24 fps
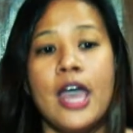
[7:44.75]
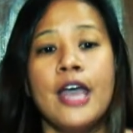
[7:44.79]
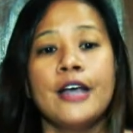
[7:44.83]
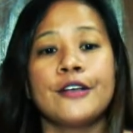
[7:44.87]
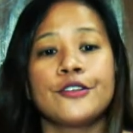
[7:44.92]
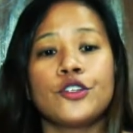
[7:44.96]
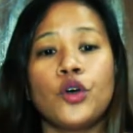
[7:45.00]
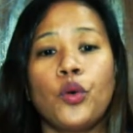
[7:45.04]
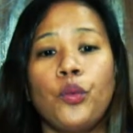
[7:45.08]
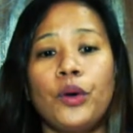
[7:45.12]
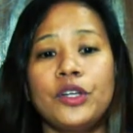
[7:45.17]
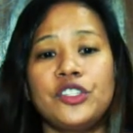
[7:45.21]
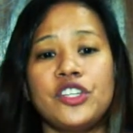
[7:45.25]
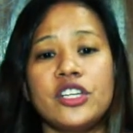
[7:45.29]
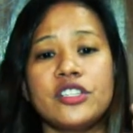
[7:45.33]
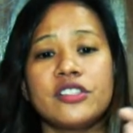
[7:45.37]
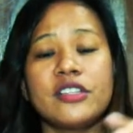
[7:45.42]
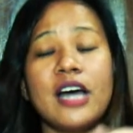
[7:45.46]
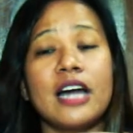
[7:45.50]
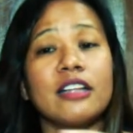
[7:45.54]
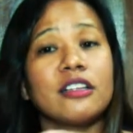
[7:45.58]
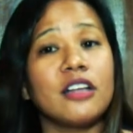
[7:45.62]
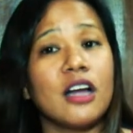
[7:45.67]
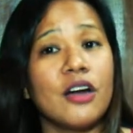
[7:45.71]
So what is
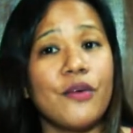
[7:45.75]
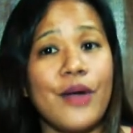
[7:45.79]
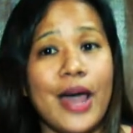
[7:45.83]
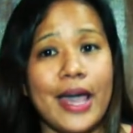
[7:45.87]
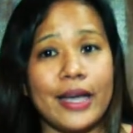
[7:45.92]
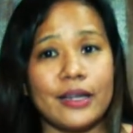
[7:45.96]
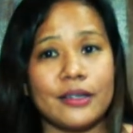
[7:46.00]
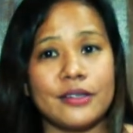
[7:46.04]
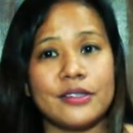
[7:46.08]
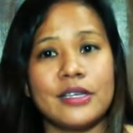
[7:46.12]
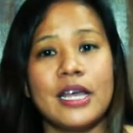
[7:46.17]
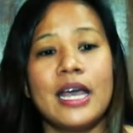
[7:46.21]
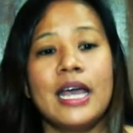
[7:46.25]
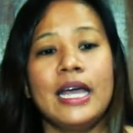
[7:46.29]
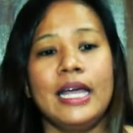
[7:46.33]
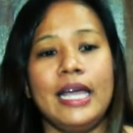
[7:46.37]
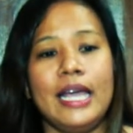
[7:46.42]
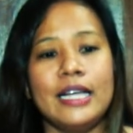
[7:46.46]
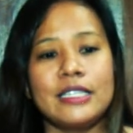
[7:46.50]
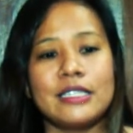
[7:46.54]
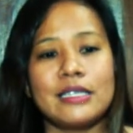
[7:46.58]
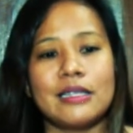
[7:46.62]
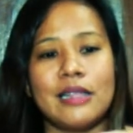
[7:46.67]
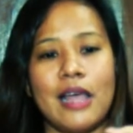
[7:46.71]
not correct?
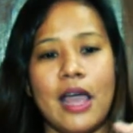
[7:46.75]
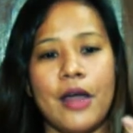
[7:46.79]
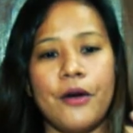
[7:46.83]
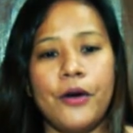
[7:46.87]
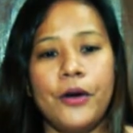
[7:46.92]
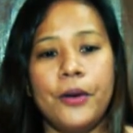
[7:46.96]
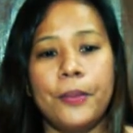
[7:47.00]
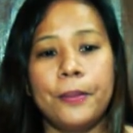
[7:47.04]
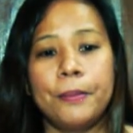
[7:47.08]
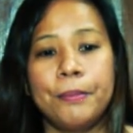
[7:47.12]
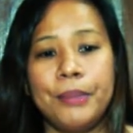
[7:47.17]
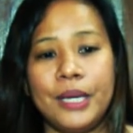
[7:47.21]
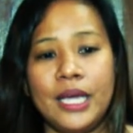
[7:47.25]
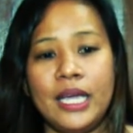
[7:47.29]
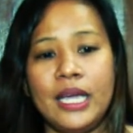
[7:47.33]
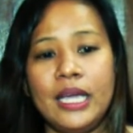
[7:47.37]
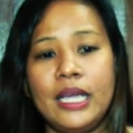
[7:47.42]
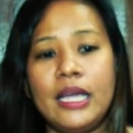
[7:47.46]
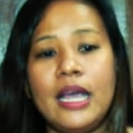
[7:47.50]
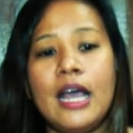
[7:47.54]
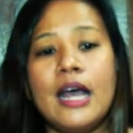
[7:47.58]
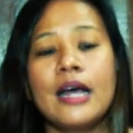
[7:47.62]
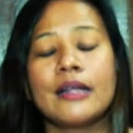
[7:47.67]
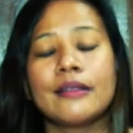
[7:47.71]
It's letter
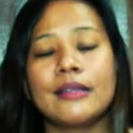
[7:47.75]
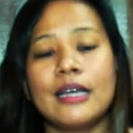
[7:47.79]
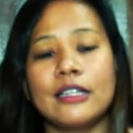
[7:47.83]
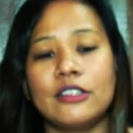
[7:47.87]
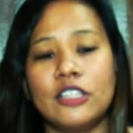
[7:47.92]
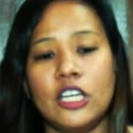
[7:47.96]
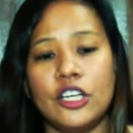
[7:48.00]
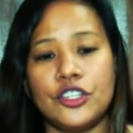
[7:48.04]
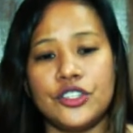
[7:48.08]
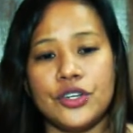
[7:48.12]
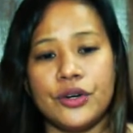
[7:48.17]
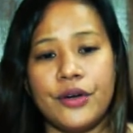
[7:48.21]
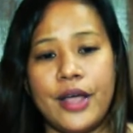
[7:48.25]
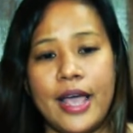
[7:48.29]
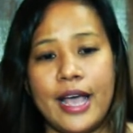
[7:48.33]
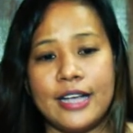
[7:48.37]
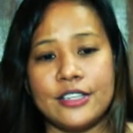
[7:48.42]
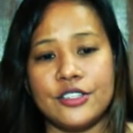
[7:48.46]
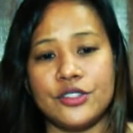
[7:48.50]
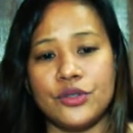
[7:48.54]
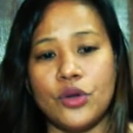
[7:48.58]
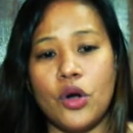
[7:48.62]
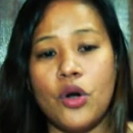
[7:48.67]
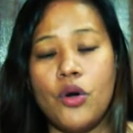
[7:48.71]
B. The teacher
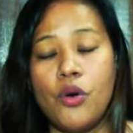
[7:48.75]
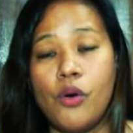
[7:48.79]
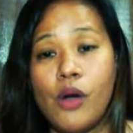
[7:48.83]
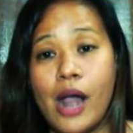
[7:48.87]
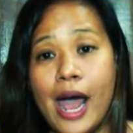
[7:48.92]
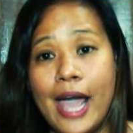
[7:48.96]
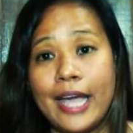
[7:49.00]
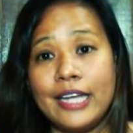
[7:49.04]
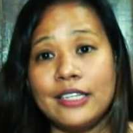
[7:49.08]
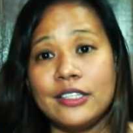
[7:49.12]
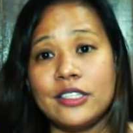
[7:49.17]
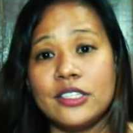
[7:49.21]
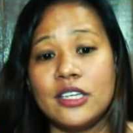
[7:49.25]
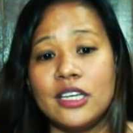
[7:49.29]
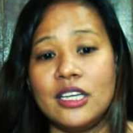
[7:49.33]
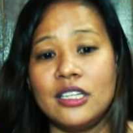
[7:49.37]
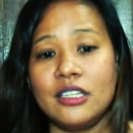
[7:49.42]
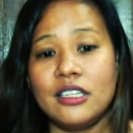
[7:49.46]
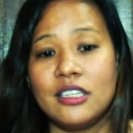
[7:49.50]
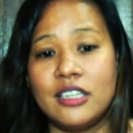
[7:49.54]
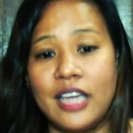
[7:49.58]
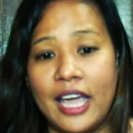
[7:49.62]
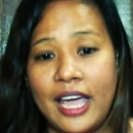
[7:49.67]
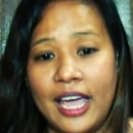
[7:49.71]
has no right to
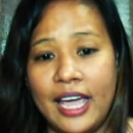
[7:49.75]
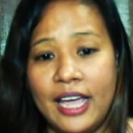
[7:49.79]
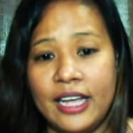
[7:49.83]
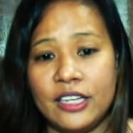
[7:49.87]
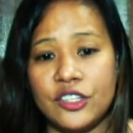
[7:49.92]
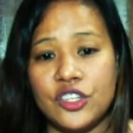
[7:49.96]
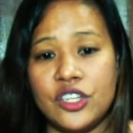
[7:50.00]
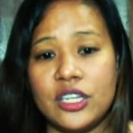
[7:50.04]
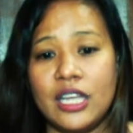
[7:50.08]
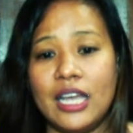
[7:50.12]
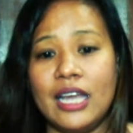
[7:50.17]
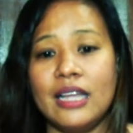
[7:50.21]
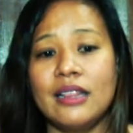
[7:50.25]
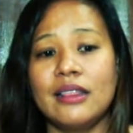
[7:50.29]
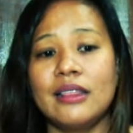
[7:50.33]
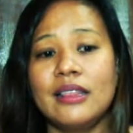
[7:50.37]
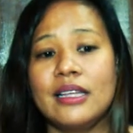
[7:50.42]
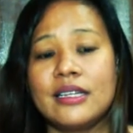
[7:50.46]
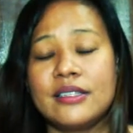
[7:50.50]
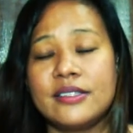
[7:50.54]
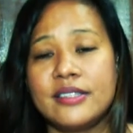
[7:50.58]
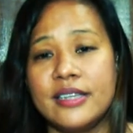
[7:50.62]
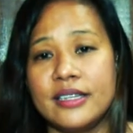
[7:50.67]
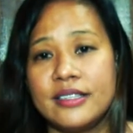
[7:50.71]
engage in
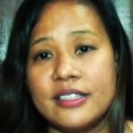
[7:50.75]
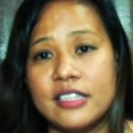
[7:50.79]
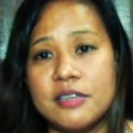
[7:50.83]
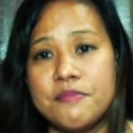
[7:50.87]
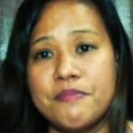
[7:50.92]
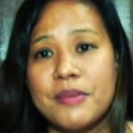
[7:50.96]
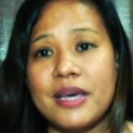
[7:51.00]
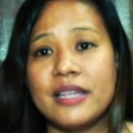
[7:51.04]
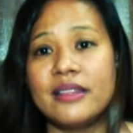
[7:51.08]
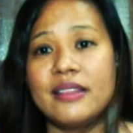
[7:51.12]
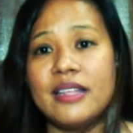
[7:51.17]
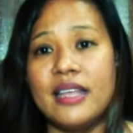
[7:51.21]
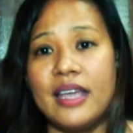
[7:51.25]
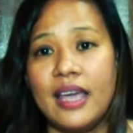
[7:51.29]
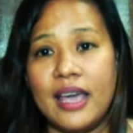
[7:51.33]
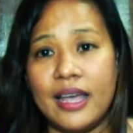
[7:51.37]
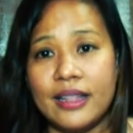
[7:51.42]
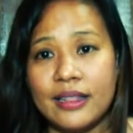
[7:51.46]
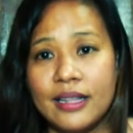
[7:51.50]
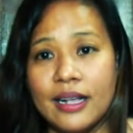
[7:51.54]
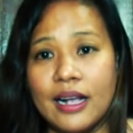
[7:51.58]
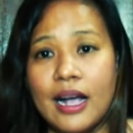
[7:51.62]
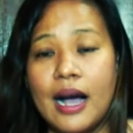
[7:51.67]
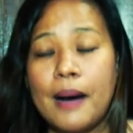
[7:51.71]
legitimate
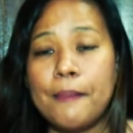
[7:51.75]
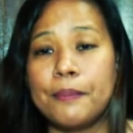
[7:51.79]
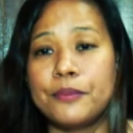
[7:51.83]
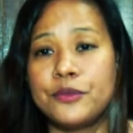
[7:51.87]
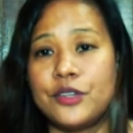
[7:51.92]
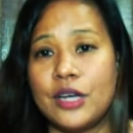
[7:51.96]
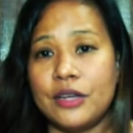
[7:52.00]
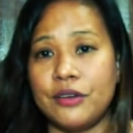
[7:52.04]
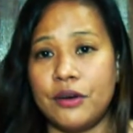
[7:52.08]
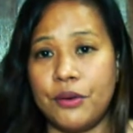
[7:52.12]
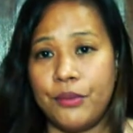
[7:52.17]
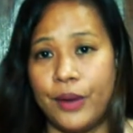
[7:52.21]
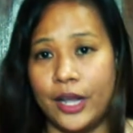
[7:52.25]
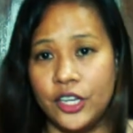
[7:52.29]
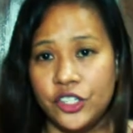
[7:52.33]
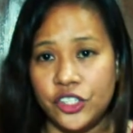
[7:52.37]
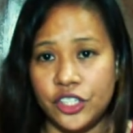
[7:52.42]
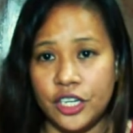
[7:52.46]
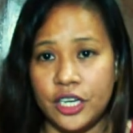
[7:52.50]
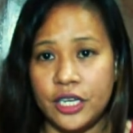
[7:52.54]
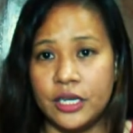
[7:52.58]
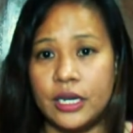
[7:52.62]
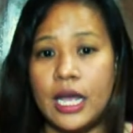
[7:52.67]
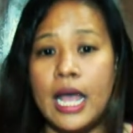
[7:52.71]
income
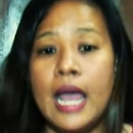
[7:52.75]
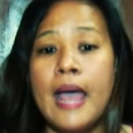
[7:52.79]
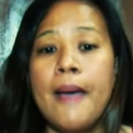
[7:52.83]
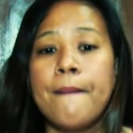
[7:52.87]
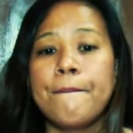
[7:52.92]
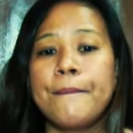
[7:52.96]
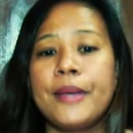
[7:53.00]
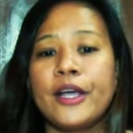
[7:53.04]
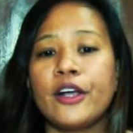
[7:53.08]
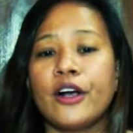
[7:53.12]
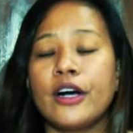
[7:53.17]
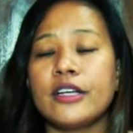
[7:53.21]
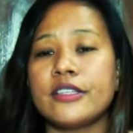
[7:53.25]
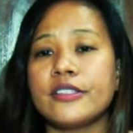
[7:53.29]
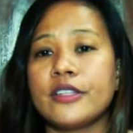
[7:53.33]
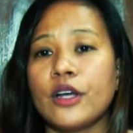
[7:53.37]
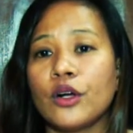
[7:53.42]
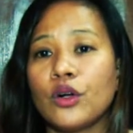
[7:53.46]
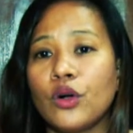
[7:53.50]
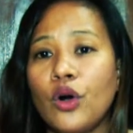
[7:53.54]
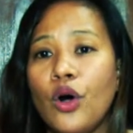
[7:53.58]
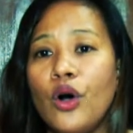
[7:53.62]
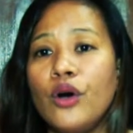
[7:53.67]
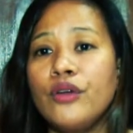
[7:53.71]
generation, because the
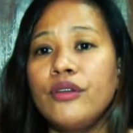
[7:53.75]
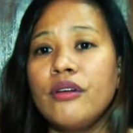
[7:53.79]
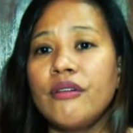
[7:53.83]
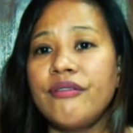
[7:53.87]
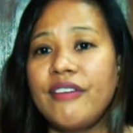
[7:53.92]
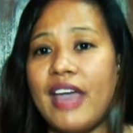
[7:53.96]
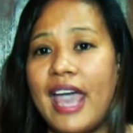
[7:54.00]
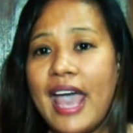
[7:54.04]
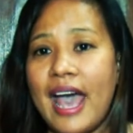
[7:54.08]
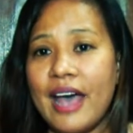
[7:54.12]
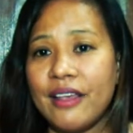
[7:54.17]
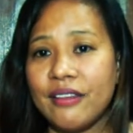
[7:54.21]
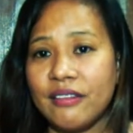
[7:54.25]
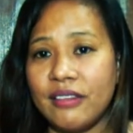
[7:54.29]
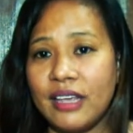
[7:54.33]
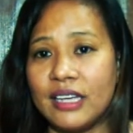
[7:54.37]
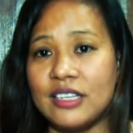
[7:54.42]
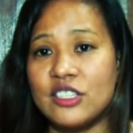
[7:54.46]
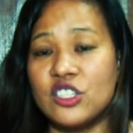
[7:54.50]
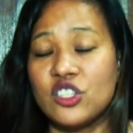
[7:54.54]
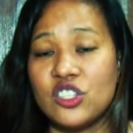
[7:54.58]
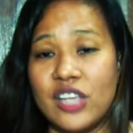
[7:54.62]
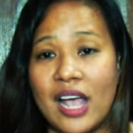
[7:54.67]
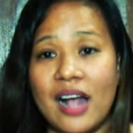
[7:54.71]
Code of
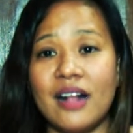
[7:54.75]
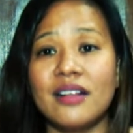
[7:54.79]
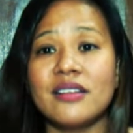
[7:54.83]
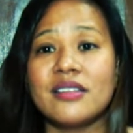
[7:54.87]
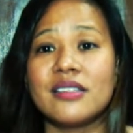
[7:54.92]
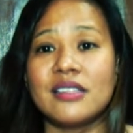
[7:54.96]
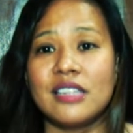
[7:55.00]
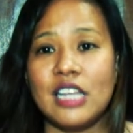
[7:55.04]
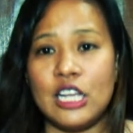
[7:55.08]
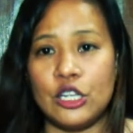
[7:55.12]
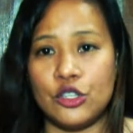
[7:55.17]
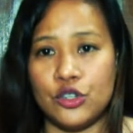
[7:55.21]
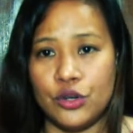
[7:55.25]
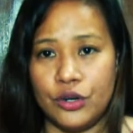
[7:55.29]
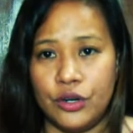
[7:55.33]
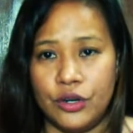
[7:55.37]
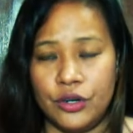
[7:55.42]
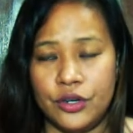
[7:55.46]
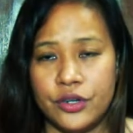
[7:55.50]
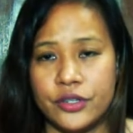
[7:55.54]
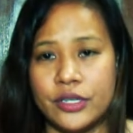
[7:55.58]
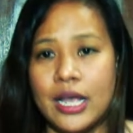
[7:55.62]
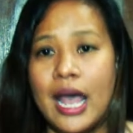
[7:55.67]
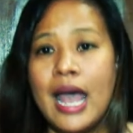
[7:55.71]
Ethics tells
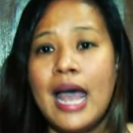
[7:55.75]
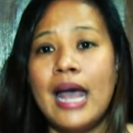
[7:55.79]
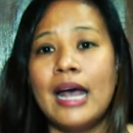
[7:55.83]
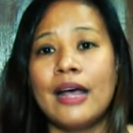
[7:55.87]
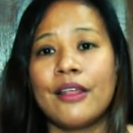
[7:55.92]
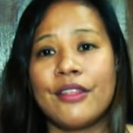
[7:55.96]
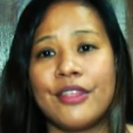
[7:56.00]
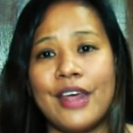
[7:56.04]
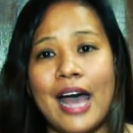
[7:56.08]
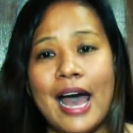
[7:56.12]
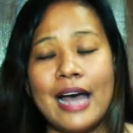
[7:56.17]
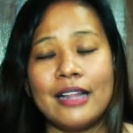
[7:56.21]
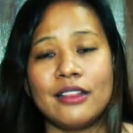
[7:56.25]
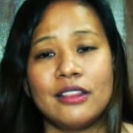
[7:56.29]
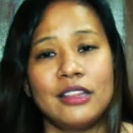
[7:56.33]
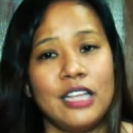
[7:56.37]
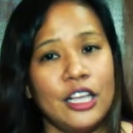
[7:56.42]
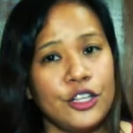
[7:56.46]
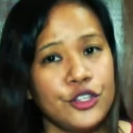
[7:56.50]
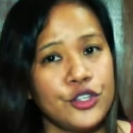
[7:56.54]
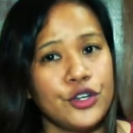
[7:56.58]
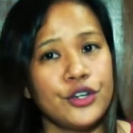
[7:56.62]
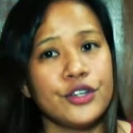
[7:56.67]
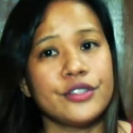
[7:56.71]
teachers that
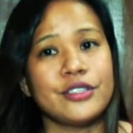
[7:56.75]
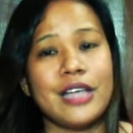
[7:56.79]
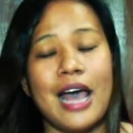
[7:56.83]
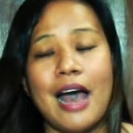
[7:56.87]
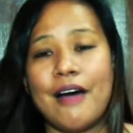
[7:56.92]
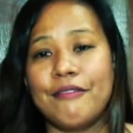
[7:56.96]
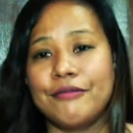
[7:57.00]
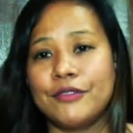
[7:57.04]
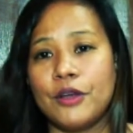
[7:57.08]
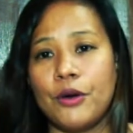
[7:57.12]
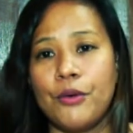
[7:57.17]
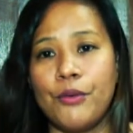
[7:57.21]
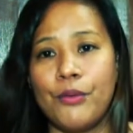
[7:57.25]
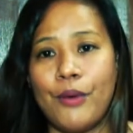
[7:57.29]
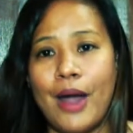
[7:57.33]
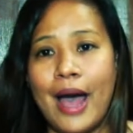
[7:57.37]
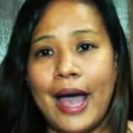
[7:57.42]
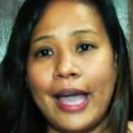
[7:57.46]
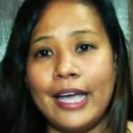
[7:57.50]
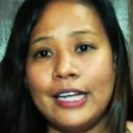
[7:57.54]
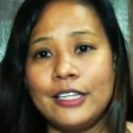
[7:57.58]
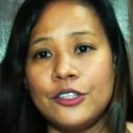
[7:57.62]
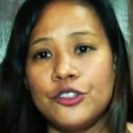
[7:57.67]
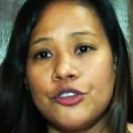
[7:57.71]
teachers have the
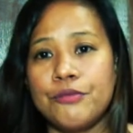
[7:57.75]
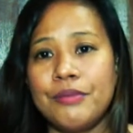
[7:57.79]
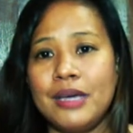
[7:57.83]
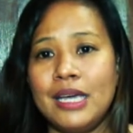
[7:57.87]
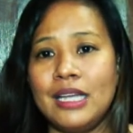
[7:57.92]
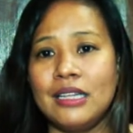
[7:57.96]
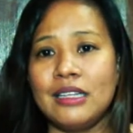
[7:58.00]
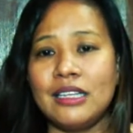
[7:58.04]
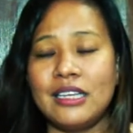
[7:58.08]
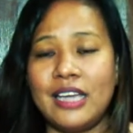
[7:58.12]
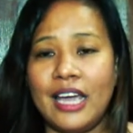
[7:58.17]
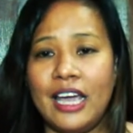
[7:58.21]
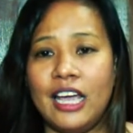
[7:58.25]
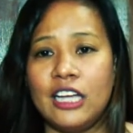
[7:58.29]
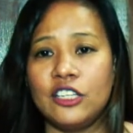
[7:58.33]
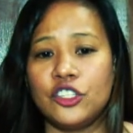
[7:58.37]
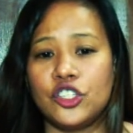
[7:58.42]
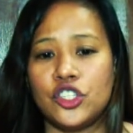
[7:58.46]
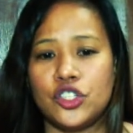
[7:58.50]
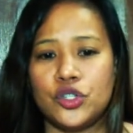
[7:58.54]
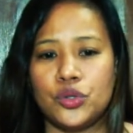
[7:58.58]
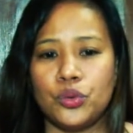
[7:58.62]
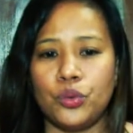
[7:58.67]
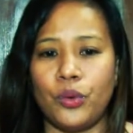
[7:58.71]
right to be
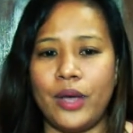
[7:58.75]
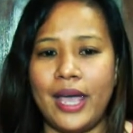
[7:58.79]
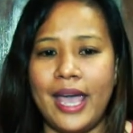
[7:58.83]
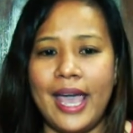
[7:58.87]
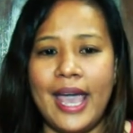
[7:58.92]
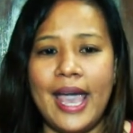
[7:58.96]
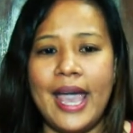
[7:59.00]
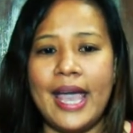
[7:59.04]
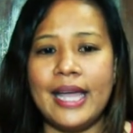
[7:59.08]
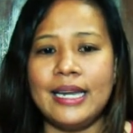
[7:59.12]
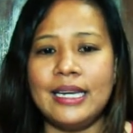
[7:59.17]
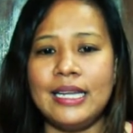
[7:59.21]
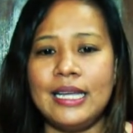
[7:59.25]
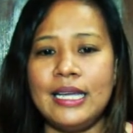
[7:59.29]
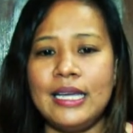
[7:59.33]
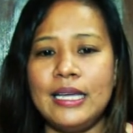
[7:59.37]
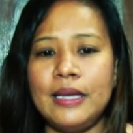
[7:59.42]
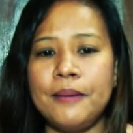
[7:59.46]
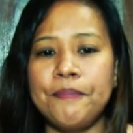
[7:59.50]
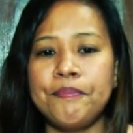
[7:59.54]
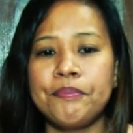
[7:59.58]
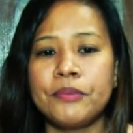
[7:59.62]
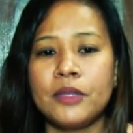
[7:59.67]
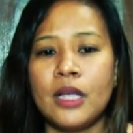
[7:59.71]
engaged to any